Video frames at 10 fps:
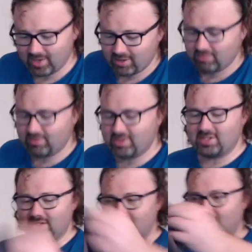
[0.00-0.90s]
which
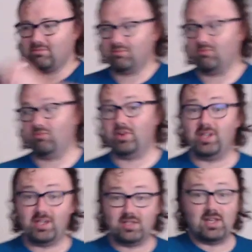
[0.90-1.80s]
is
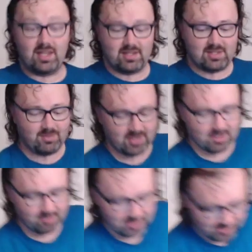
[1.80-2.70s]
really saying something because